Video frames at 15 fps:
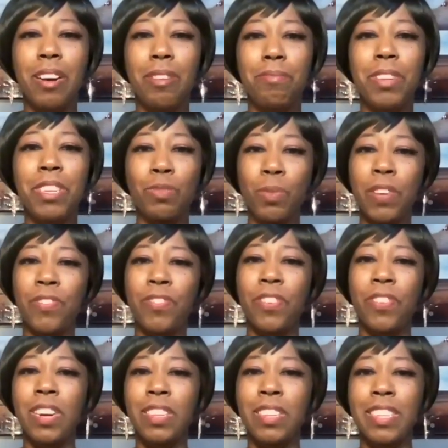is with
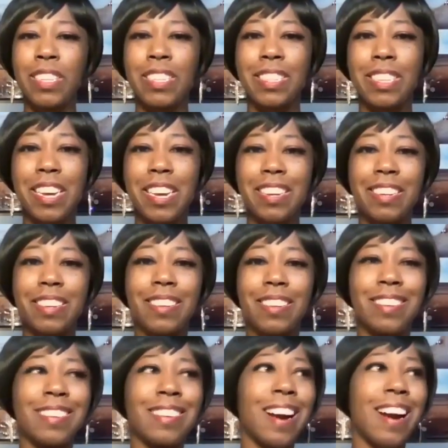this
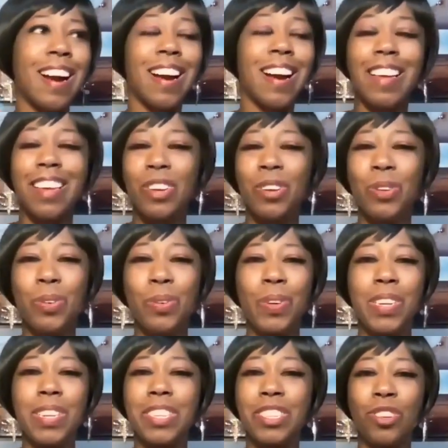guy who
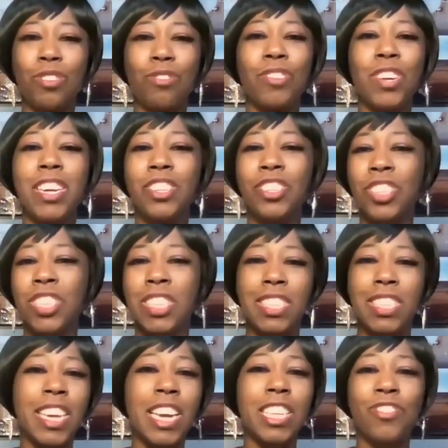is, you know, rich,
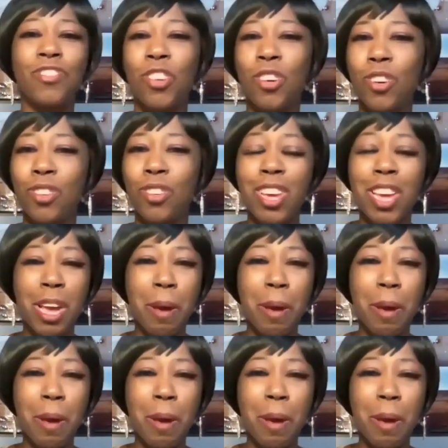successful,